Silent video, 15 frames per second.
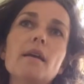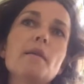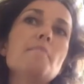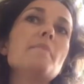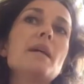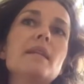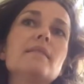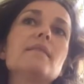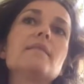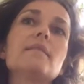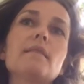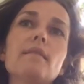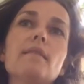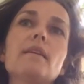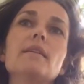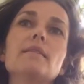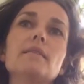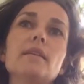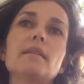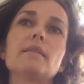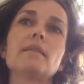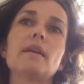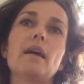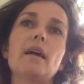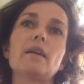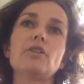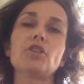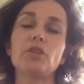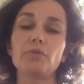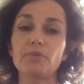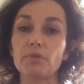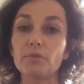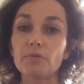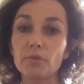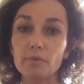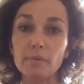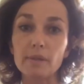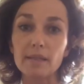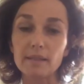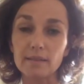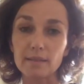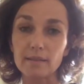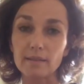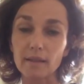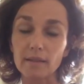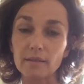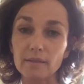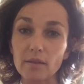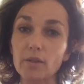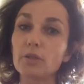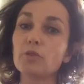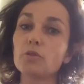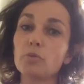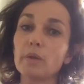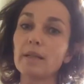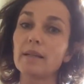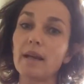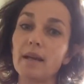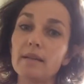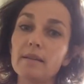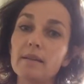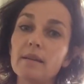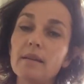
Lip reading: immense, the things that has shifted for me since I started doing that.